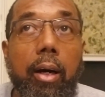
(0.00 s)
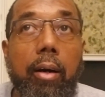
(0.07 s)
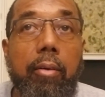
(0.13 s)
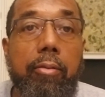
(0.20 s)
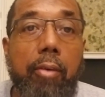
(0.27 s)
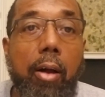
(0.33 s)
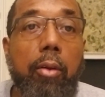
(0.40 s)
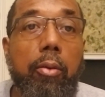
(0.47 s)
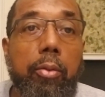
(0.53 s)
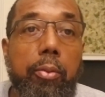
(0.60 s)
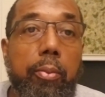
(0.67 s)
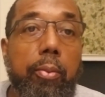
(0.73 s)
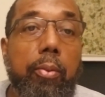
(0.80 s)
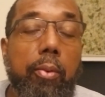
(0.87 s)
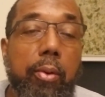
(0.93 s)
follow
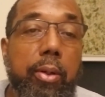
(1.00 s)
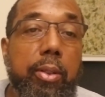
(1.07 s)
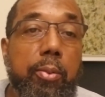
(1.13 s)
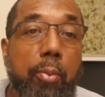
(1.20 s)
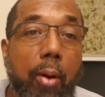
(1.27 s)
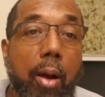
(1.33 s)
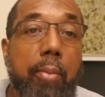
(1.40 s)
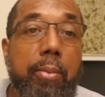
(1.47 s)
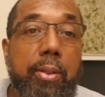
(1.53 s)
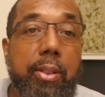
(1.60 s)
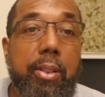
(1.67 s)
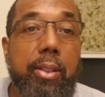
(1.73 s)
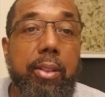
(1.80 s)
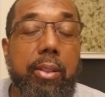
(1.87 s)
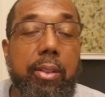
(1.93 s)
through on his
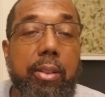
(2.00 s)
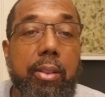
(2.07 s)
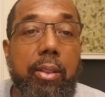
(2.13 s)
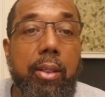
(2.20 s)
promises.